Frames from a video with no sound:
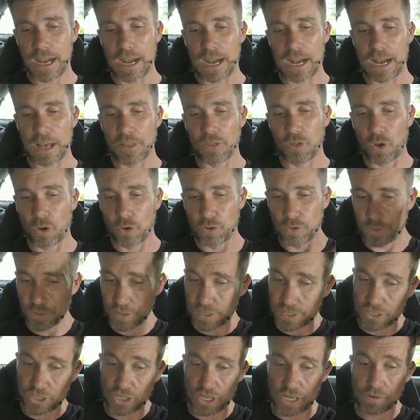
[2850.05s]
uh,
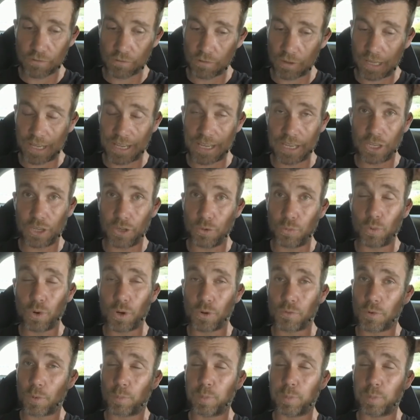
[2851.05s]
those generally you would